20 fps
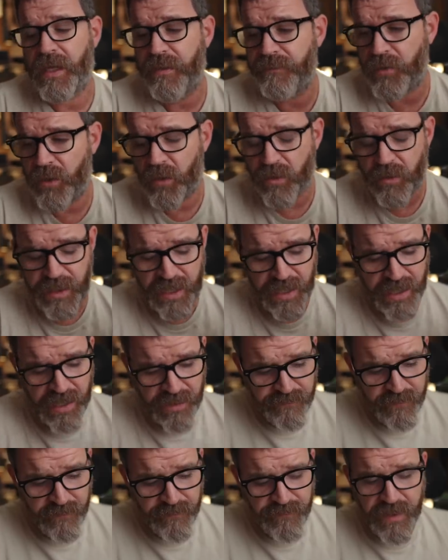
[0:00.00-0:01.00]
If you already
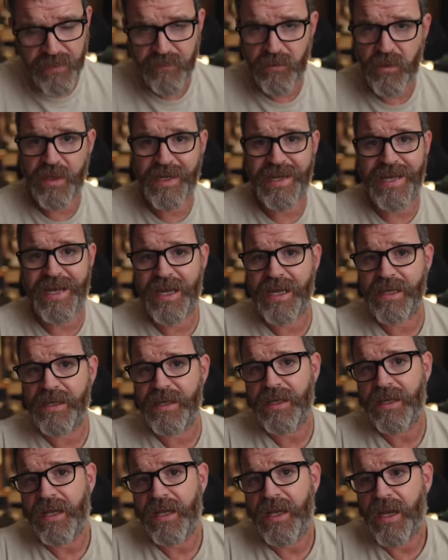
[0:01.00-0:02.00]
have a favorite DAC
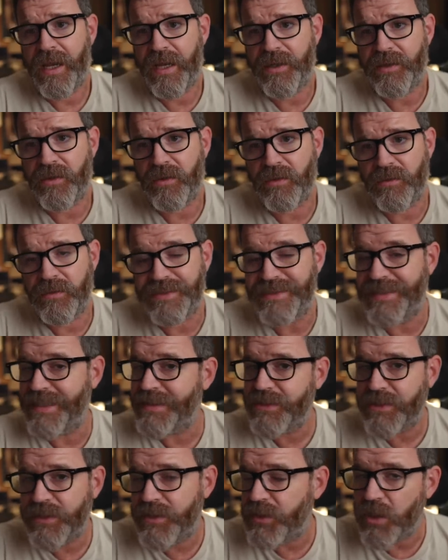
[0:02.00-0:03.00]
and you're
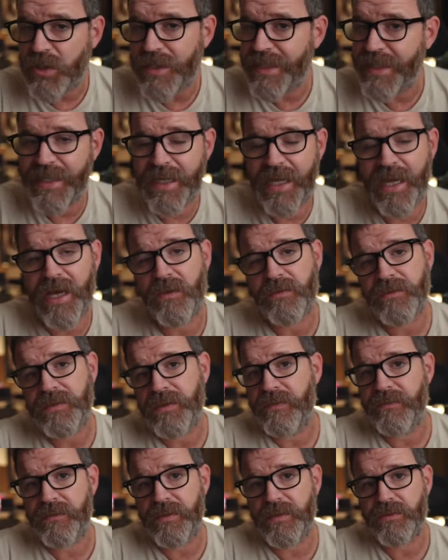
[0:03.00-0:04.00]
digitaling out
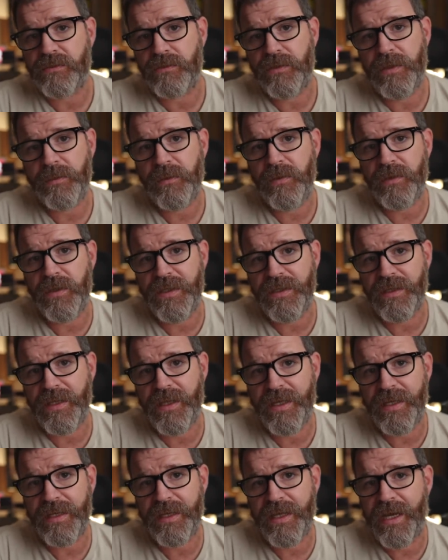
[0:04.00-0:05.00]
of the streamer into
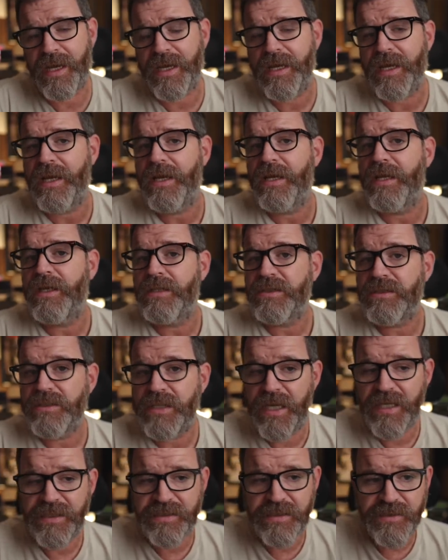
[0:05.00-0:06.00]
that DAC,
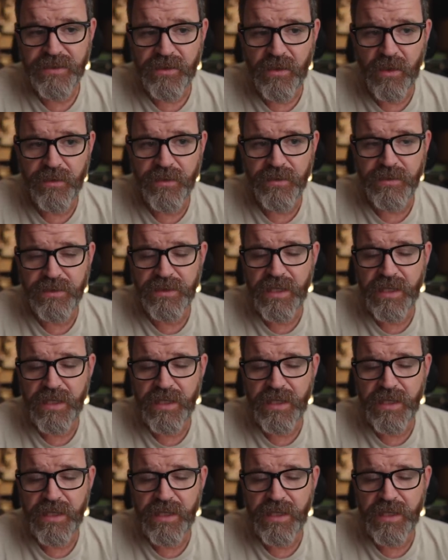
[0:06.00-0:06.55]
chances are there's